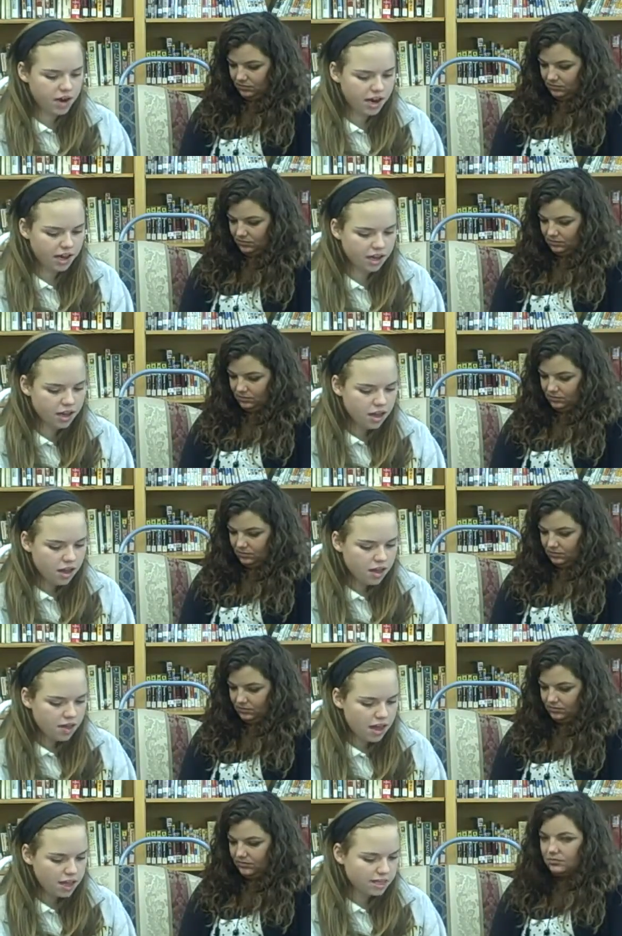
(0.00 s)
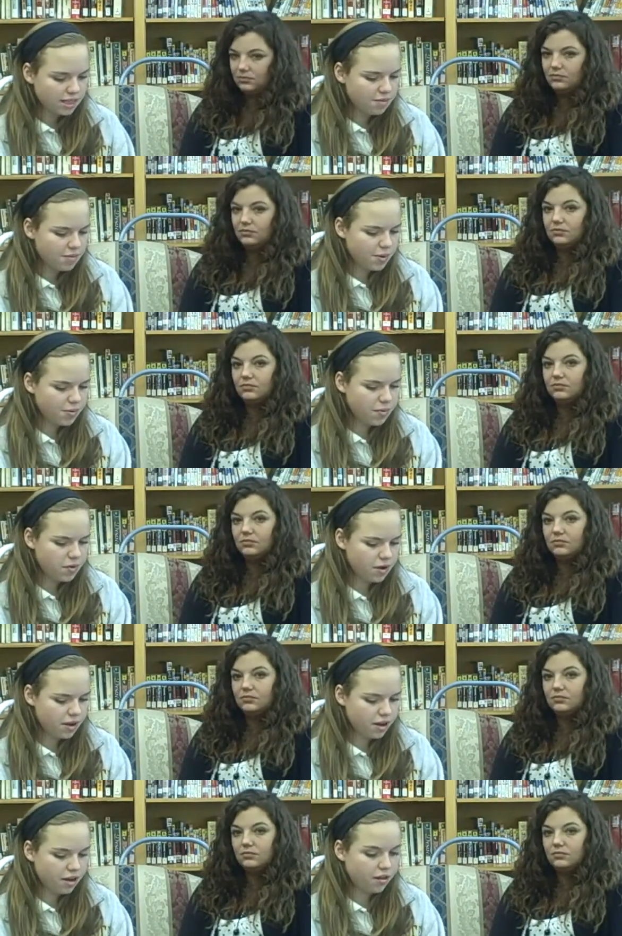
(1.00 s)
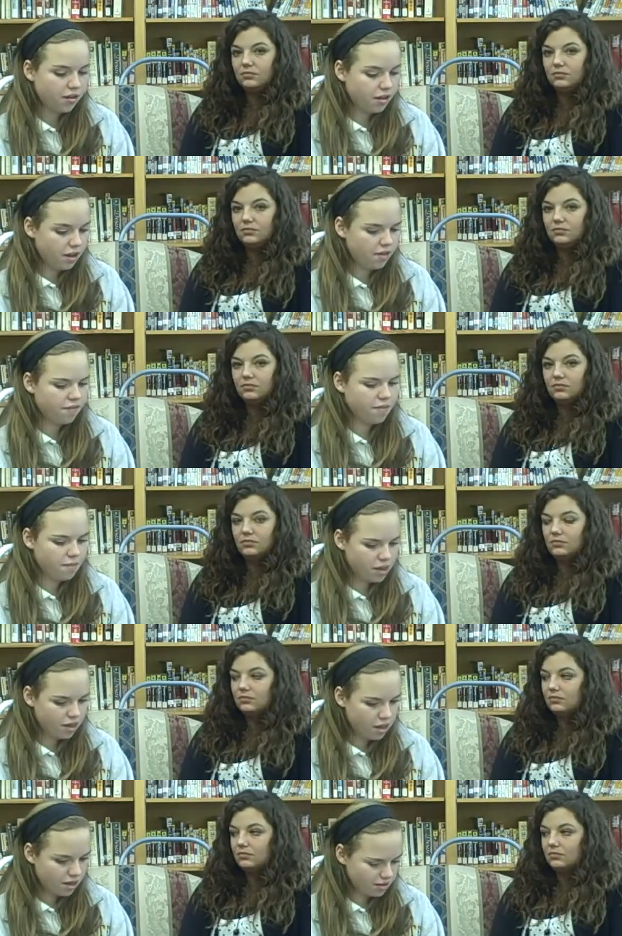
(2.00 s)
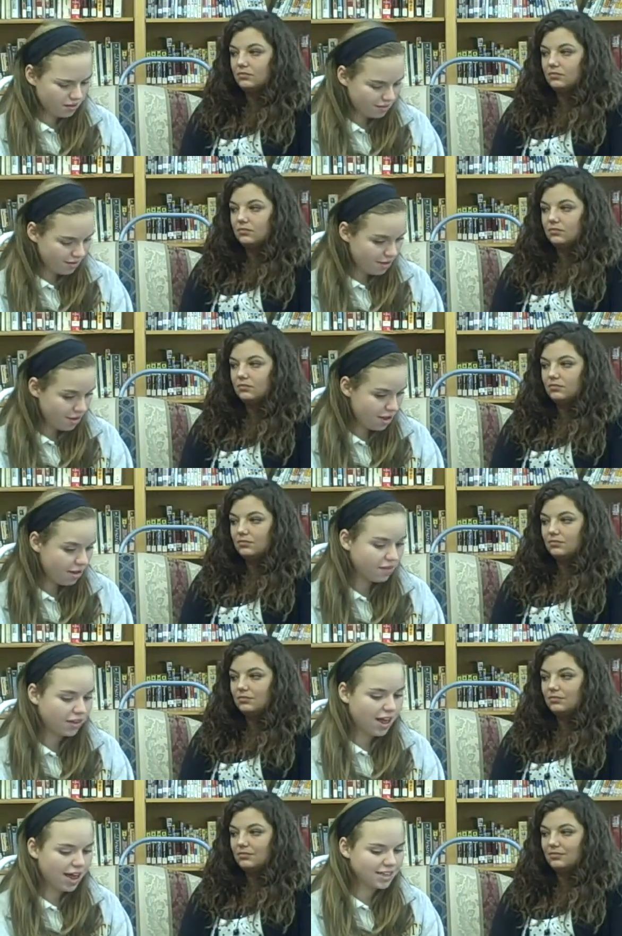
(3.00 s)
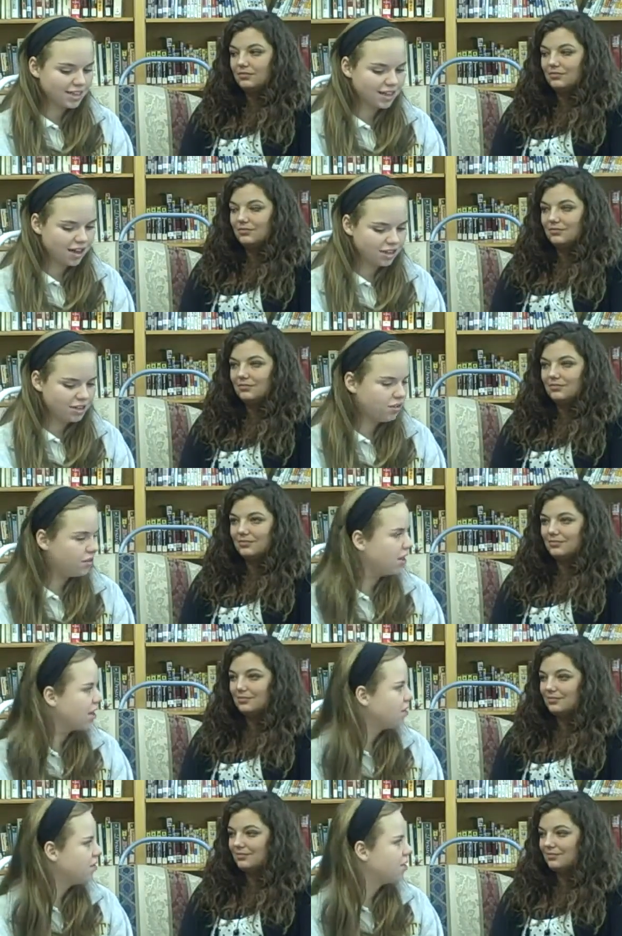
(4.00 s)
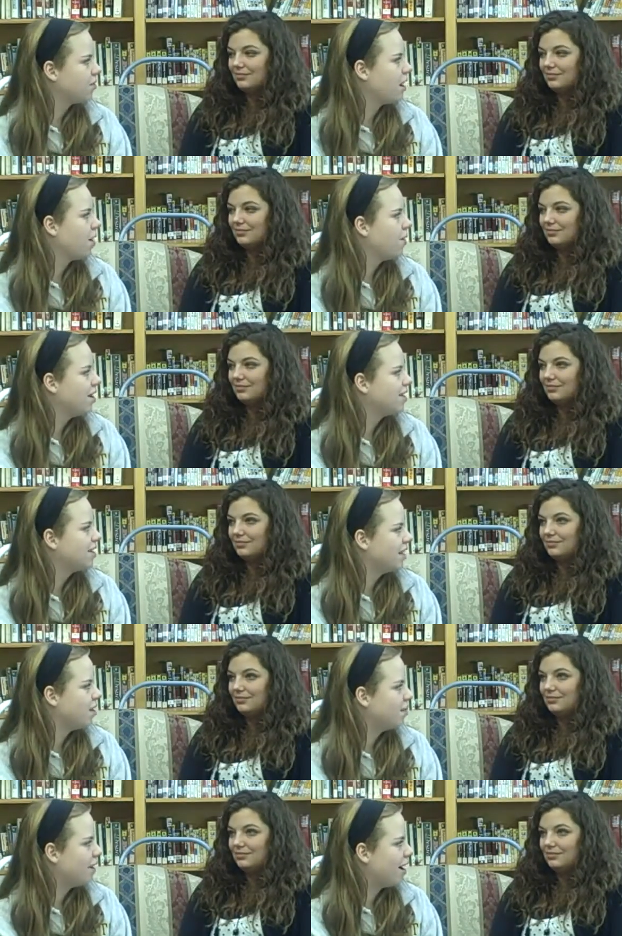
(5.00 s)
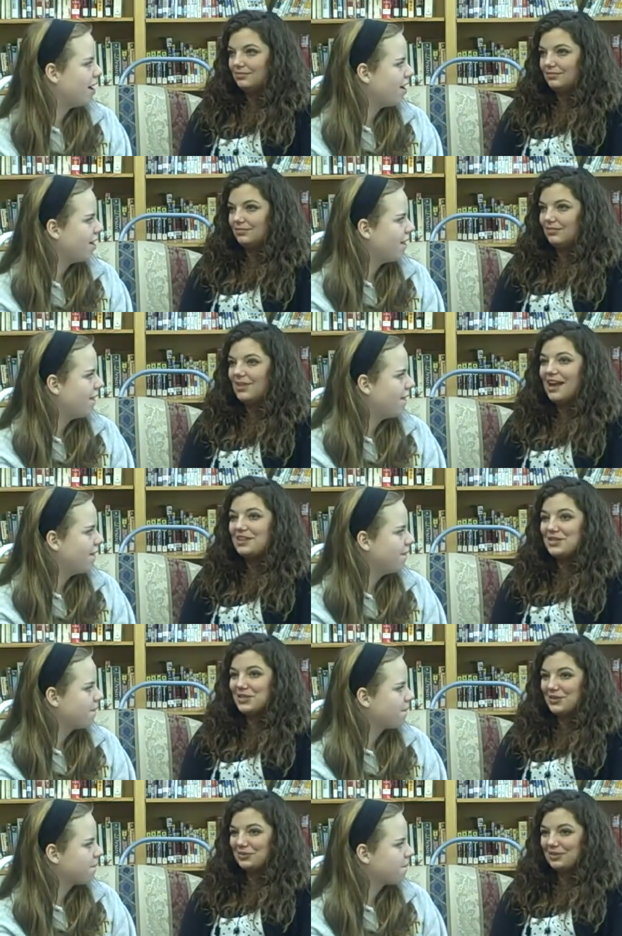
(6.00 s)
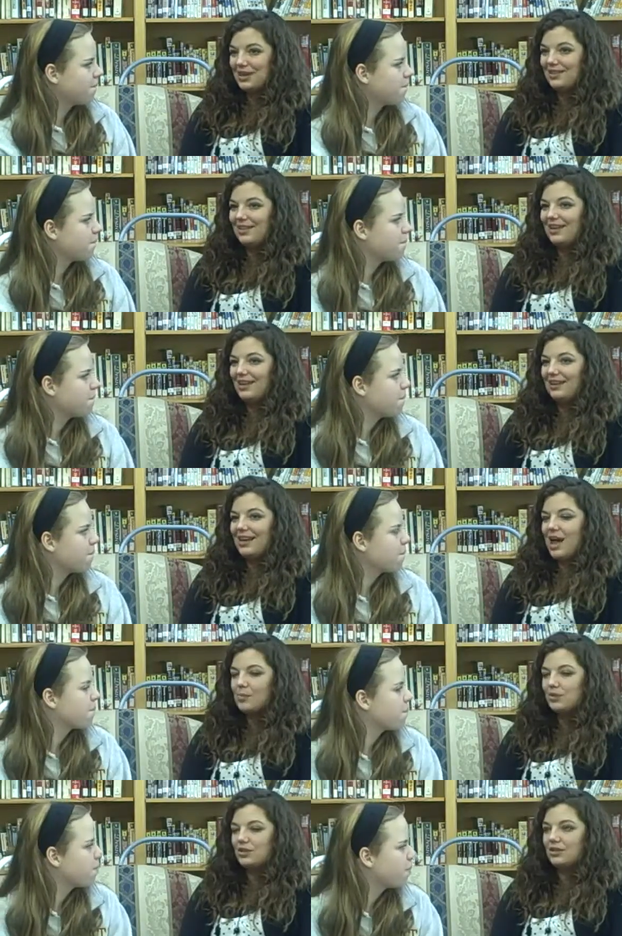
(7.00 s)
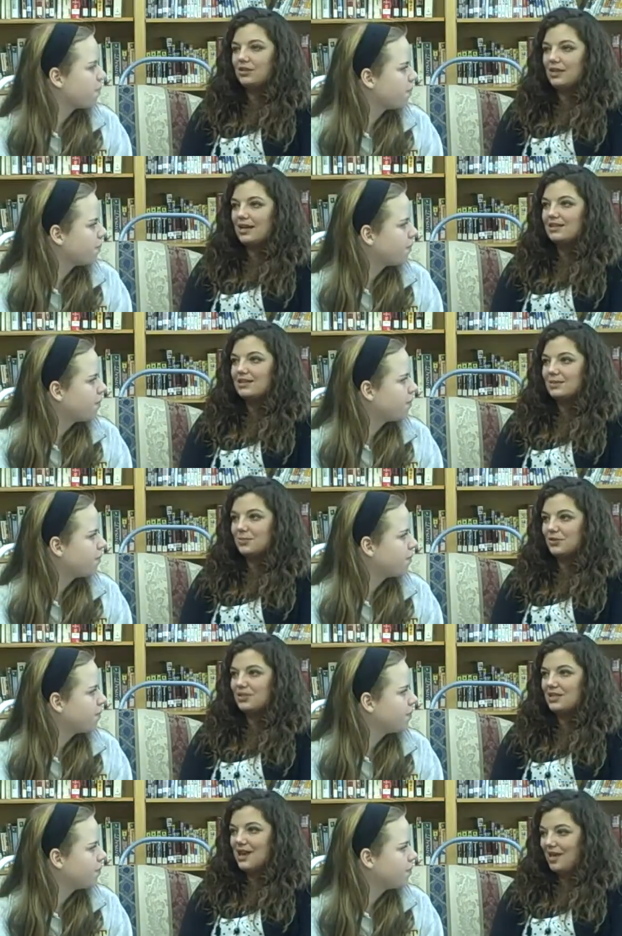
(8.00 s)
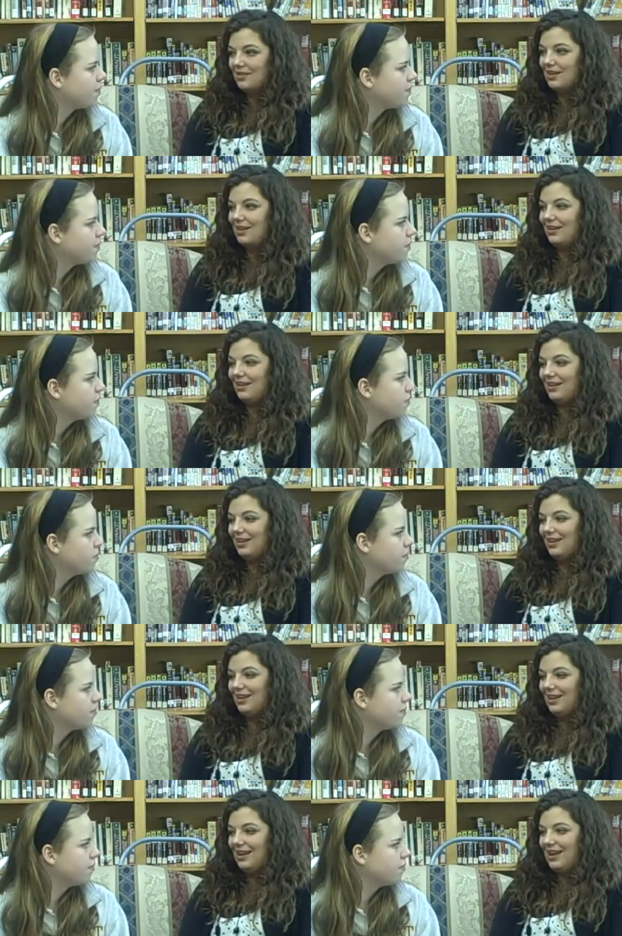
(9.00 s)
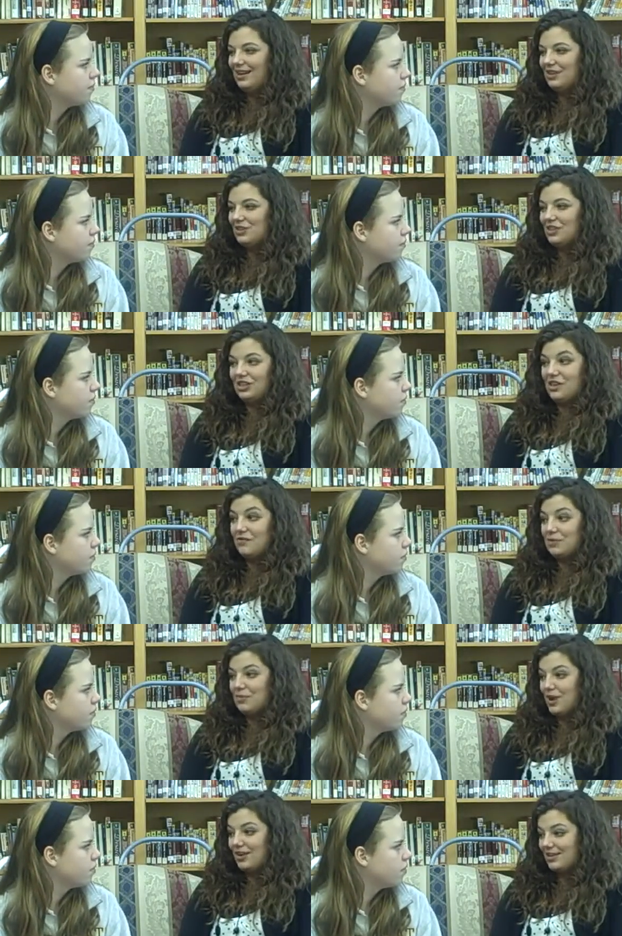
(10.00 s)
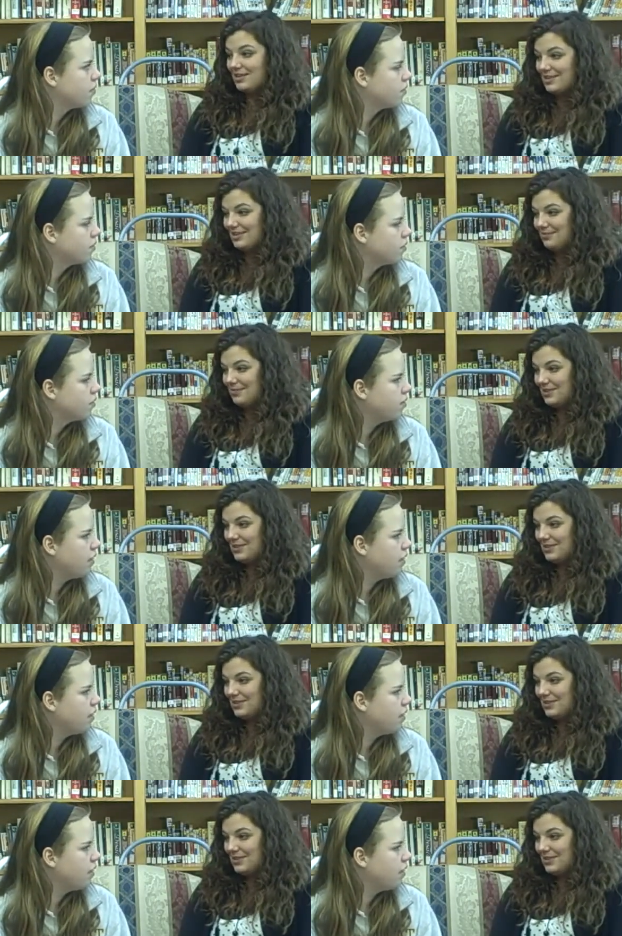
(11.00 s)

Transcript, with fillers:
Speaker 1: prank that's in memorial of of Alaska. Do you think it was the right way to
Speaker 2: say goodbye? I do. I think it captured Alaska's personality, and she loved pranks.